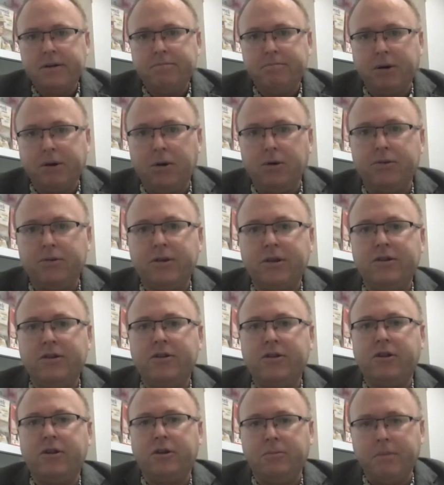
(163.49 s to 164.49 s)
both in
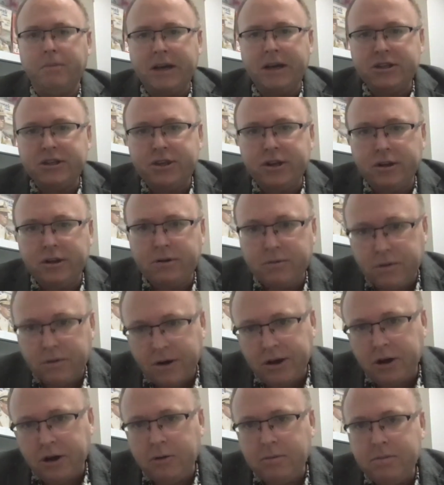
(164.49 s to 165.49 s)
the domestic
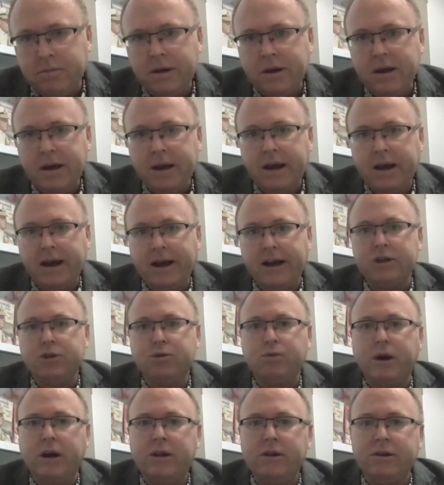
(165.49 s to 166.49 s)
realm as
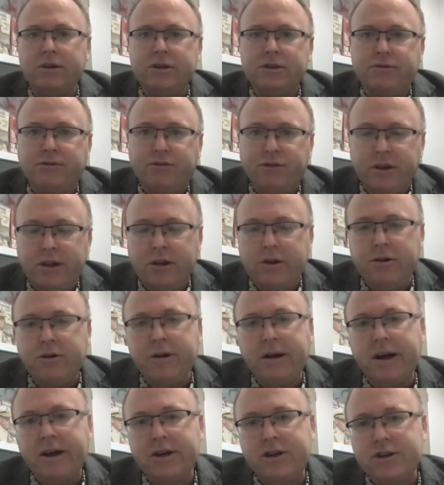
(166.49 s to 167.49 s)
well as for the
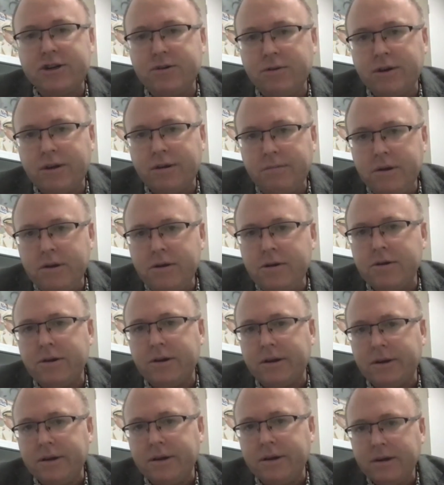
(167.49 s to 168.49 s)
international community.